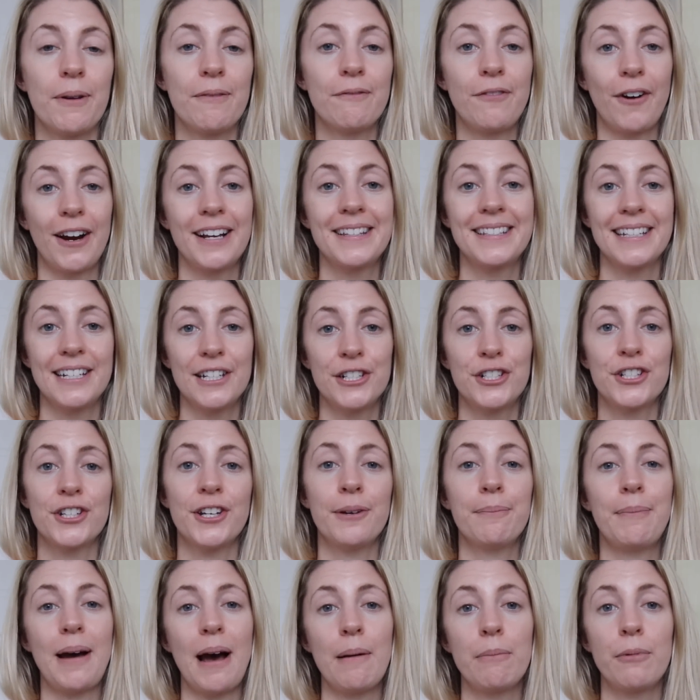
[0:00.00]
been very
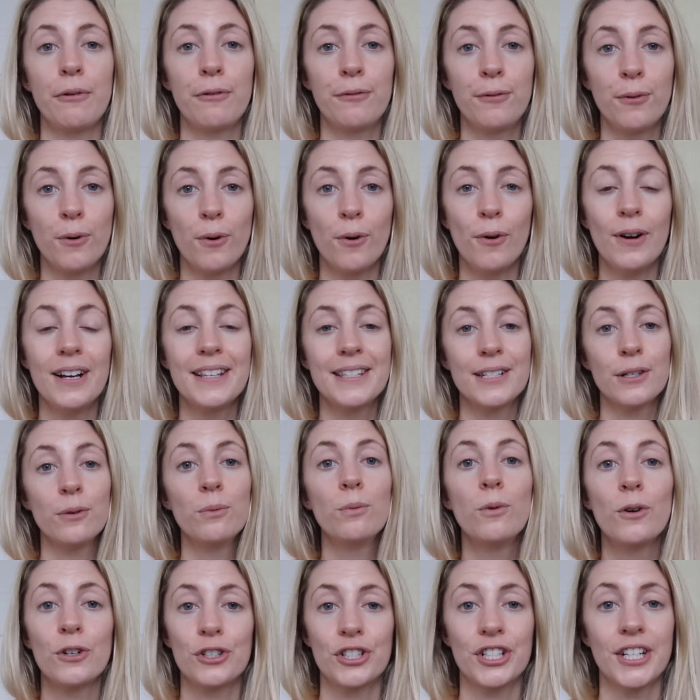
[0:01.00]
diligent about before until
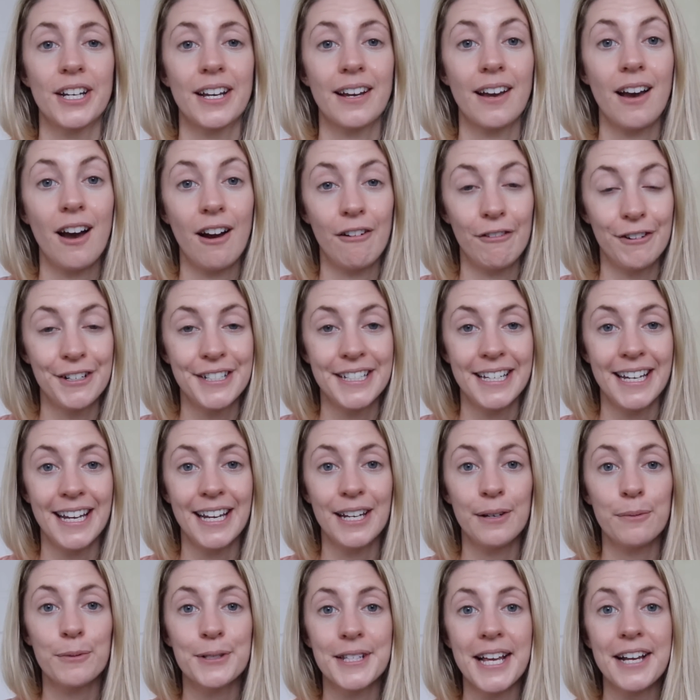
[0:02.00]
watching her
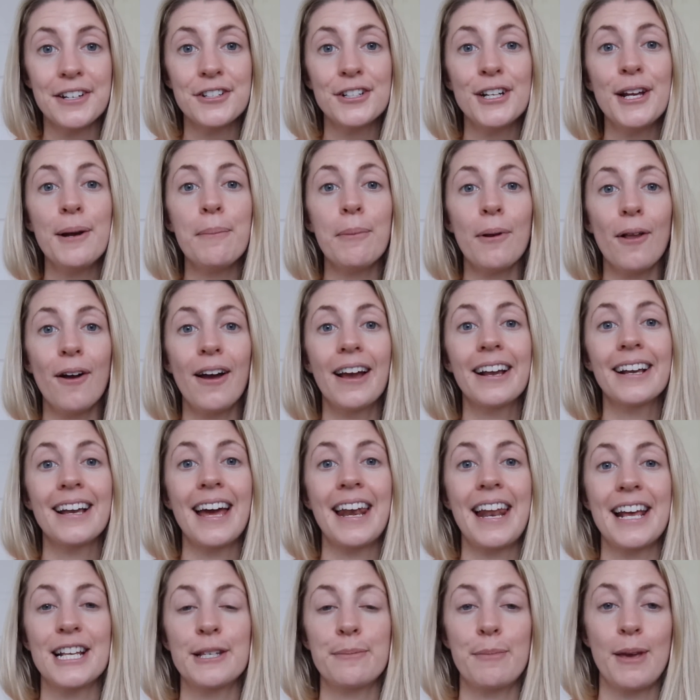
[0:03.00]
routine was actually applying
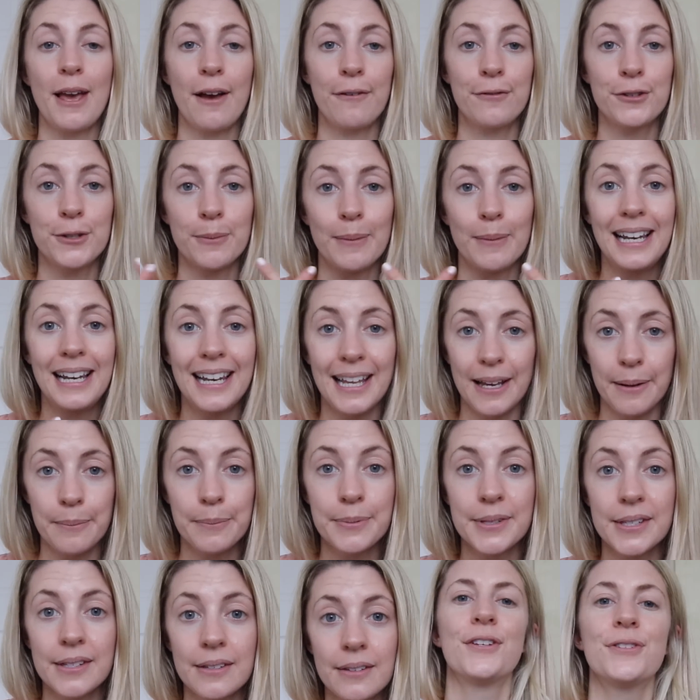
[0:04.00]
an SPF
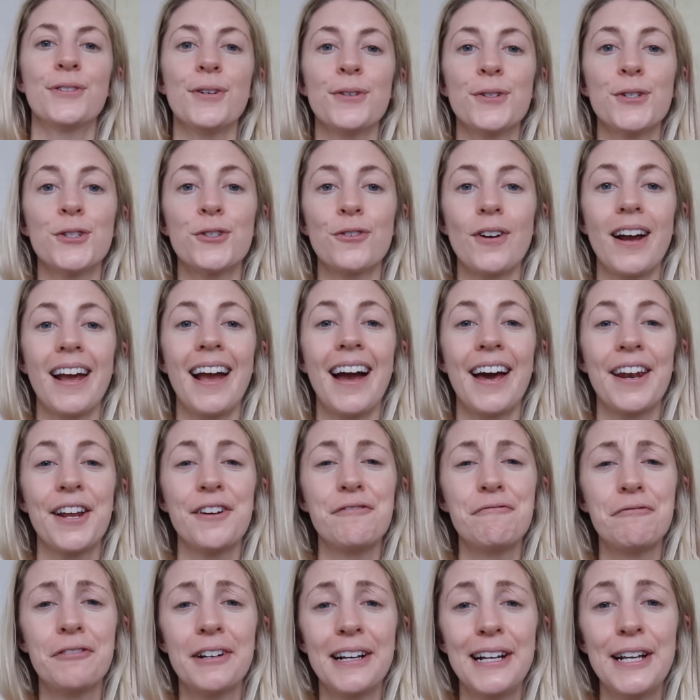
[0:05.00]
lips. Dr. Dre
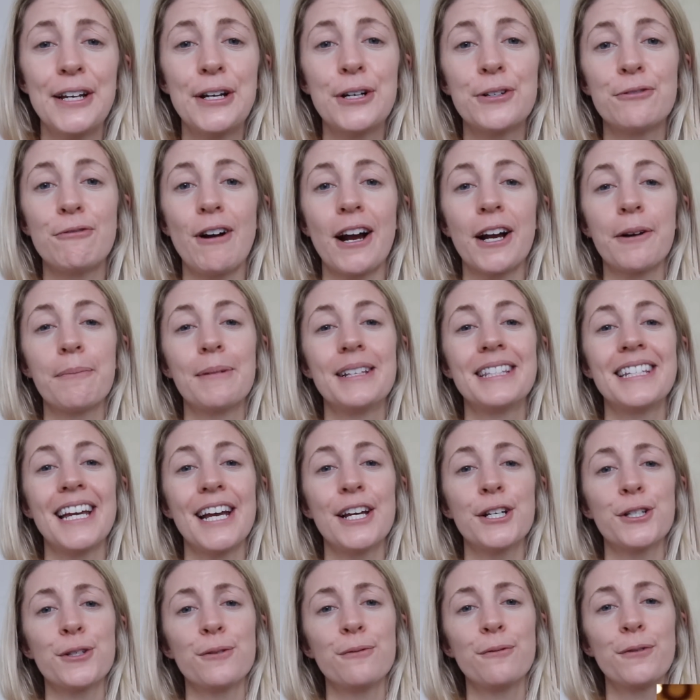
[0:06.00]
had a really good
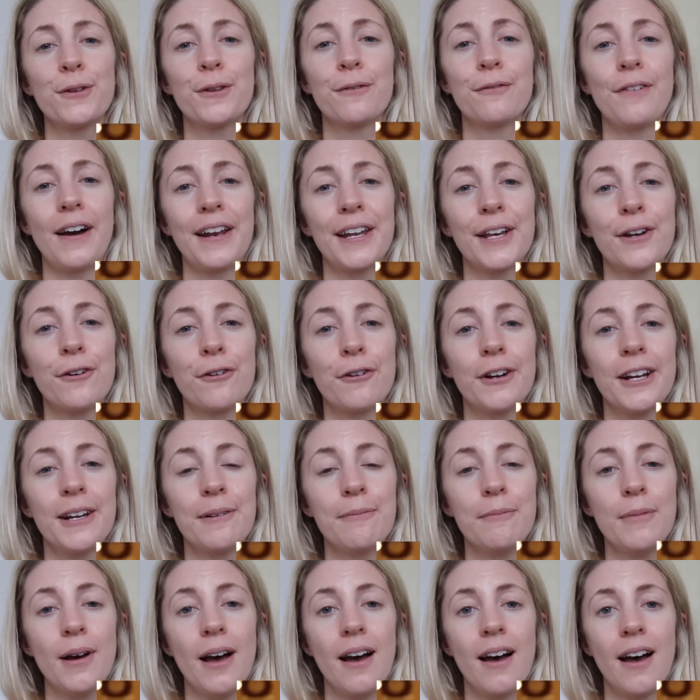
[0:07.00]
recommendation for the Vanny
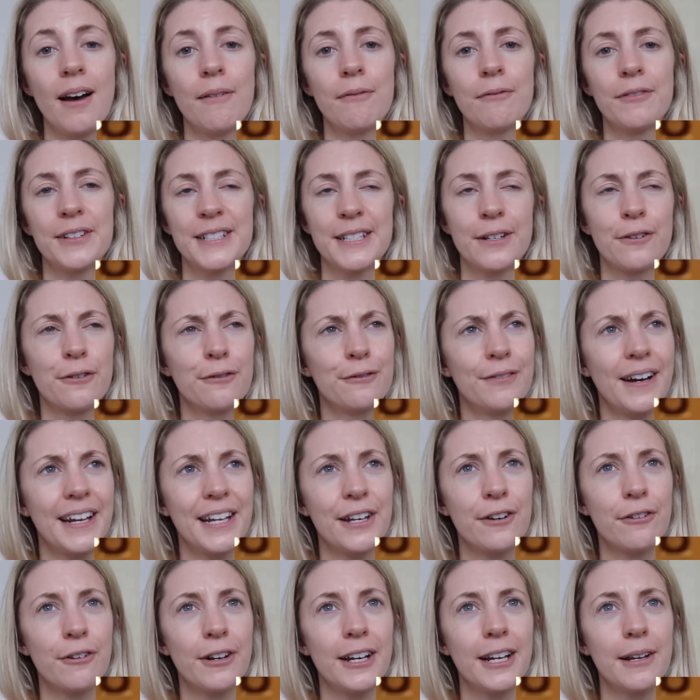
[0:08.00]
Cream, is it called
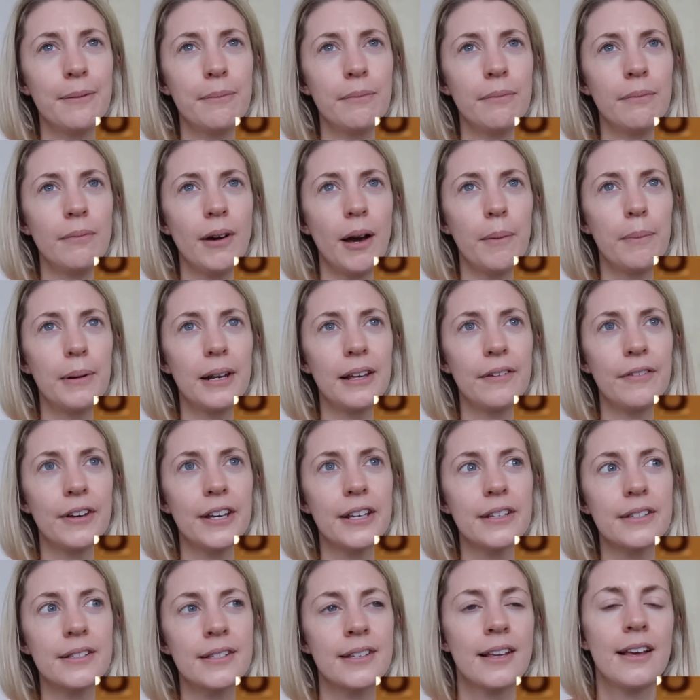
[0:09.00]
Vanny Cream? I believe
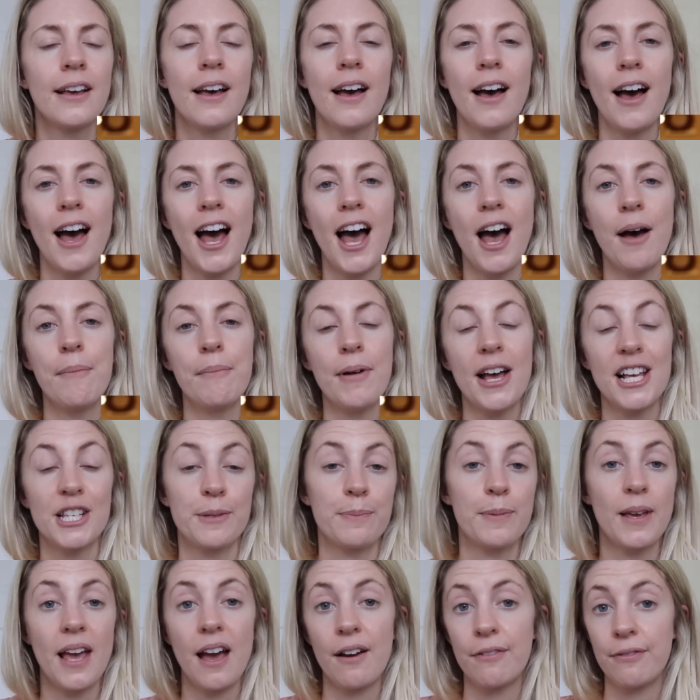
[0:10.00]
it is,
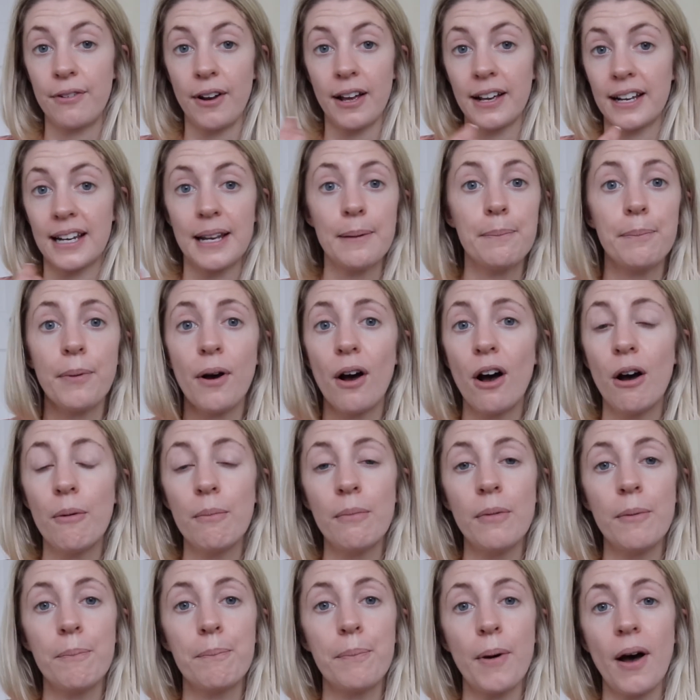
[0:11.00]
SPF like lip
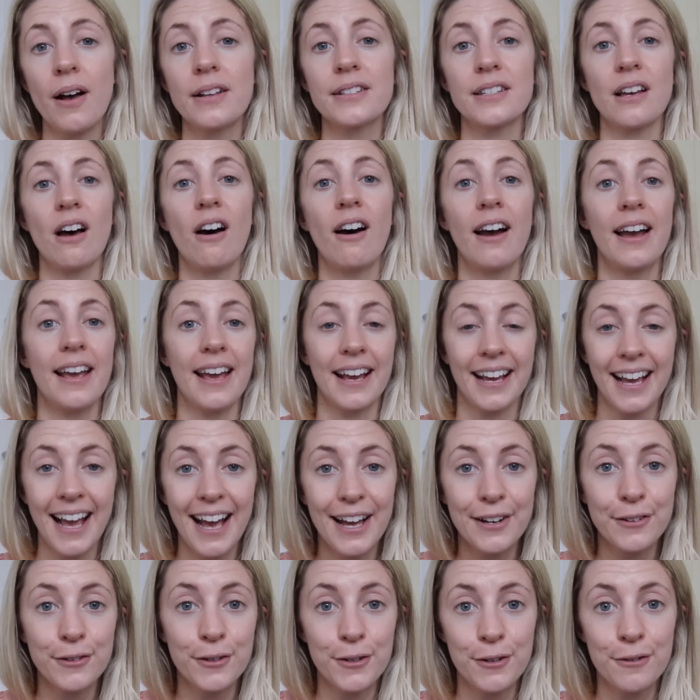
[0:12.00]
balm, but I
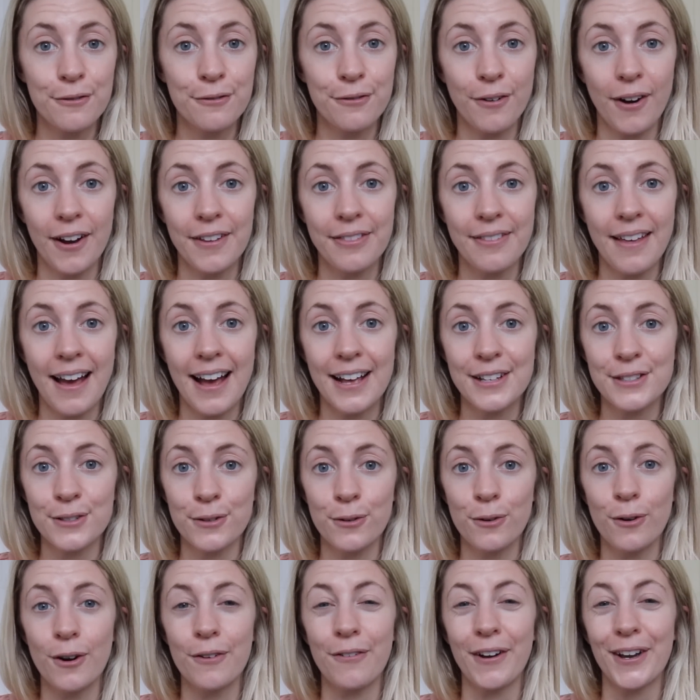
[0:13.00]
again couldn't find that,
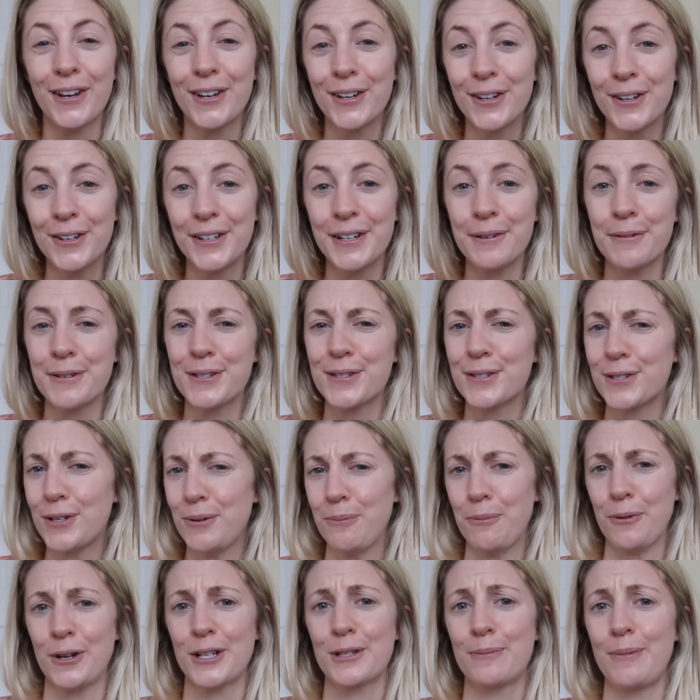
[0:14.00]
or if I could it was
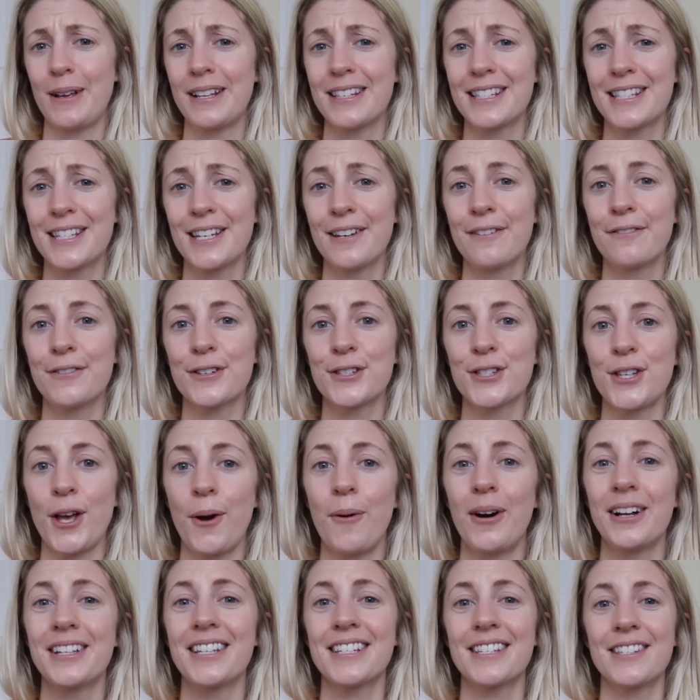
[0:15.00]
super expensive,
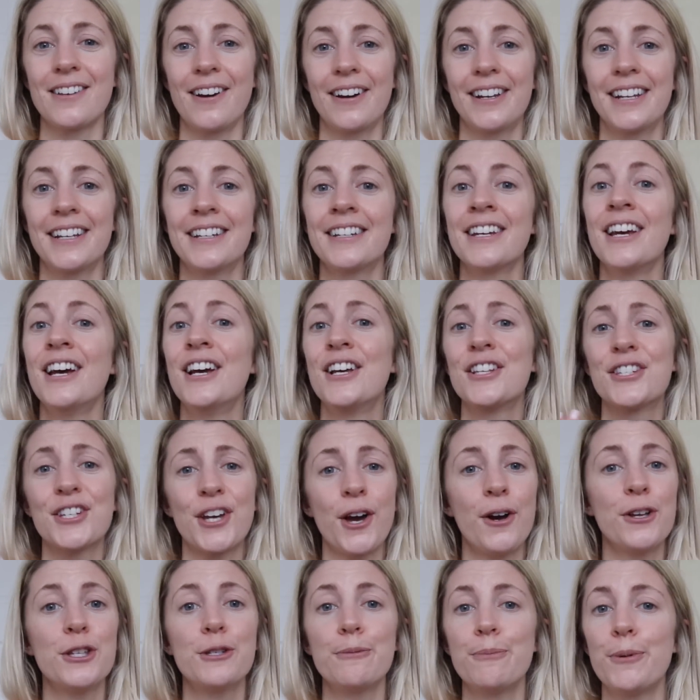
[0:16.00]
so I decided to
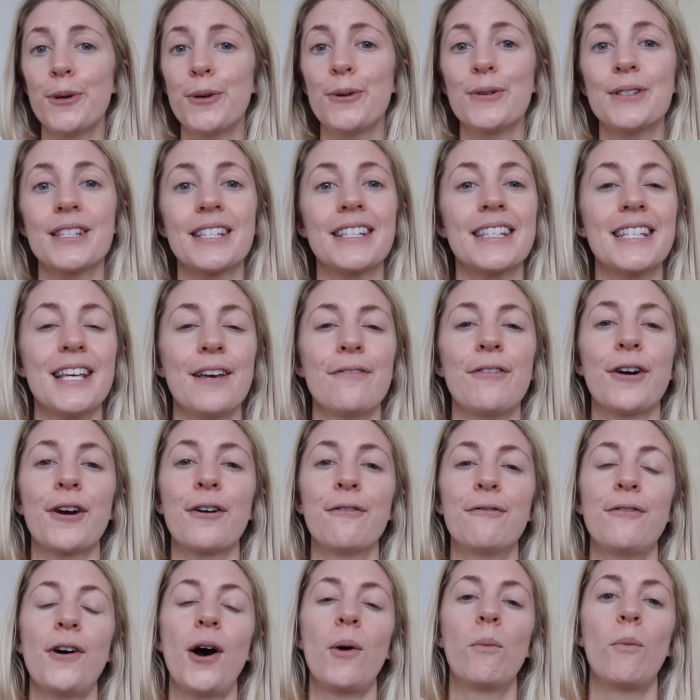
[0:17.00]
go into Boots and see if I
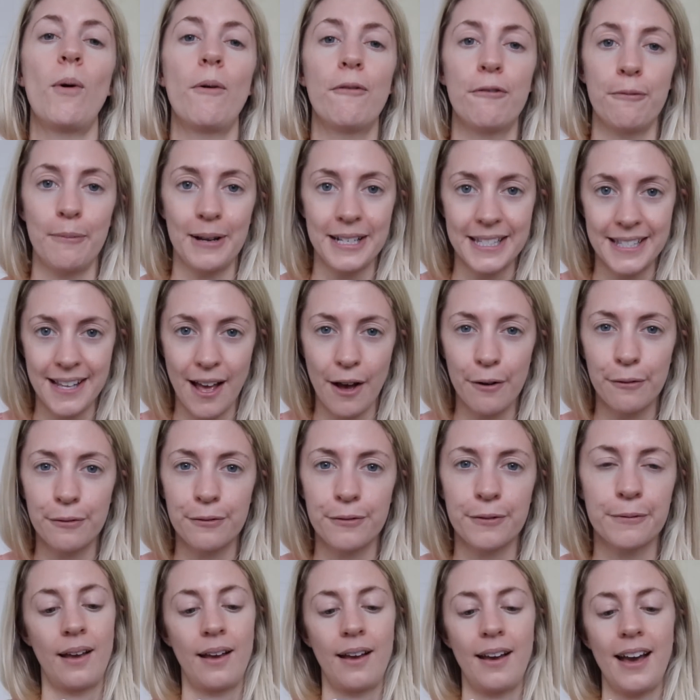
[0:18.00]
could find one for
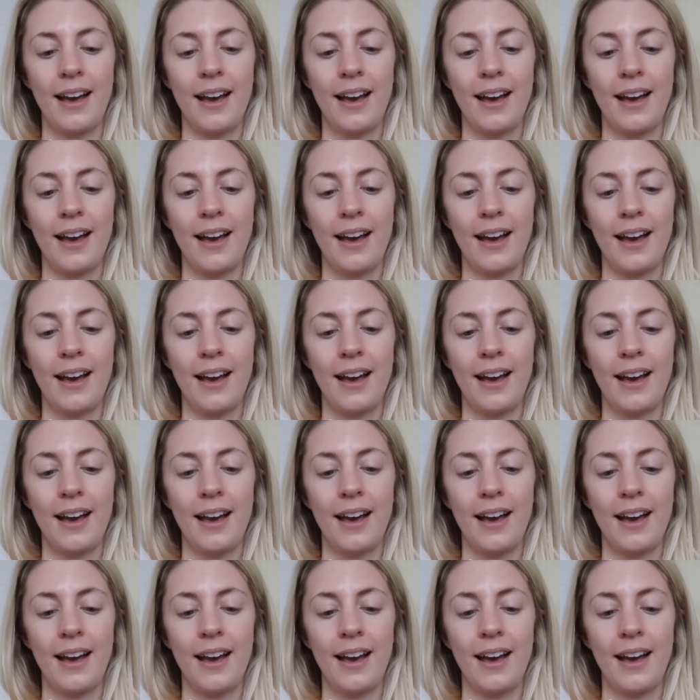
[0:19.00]
myself.